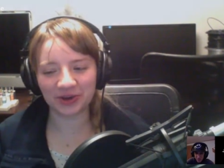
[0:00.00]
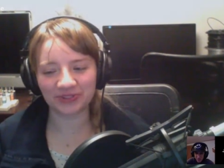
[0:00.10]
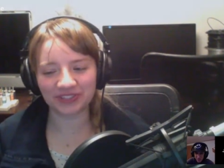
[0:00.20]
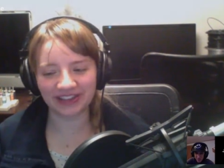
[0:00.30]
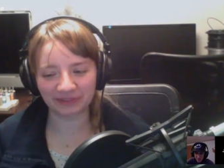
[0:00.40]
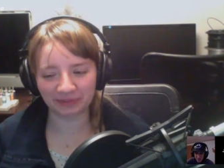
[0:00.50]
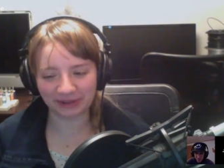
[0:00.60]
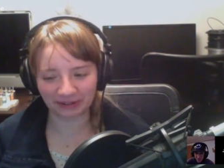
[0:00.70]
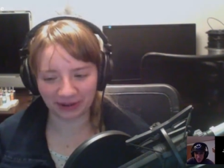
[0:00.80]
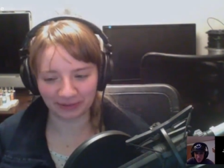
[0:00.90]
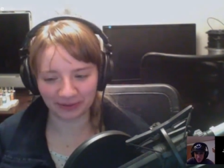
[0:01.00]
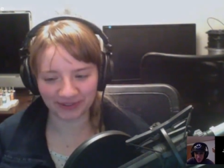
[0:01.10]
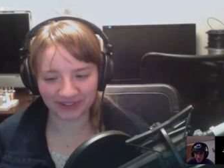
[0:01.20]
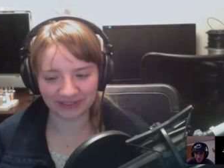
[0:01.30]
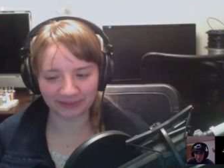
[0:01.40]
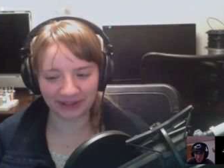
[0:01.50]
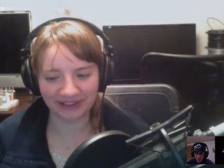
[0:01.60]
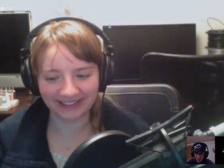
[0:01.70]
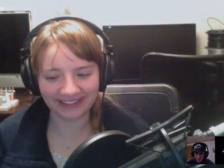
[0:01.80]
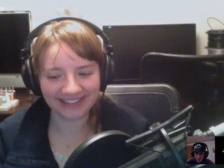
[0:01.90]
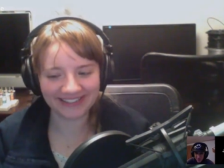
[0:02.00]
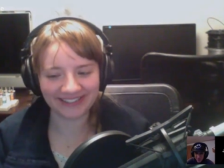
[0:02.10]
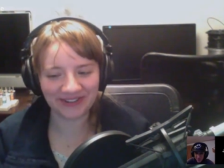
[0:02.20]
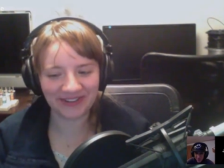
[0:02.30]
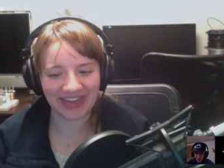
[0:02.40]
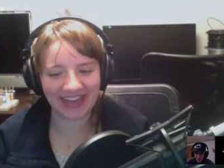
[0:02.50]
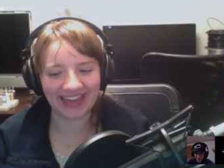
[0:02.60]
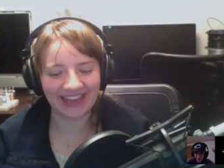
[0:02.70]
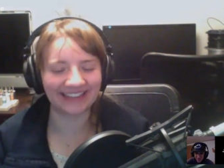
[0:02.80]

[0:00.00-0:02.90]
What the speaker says: And then everybody grumbles, and I'm like, it's okay.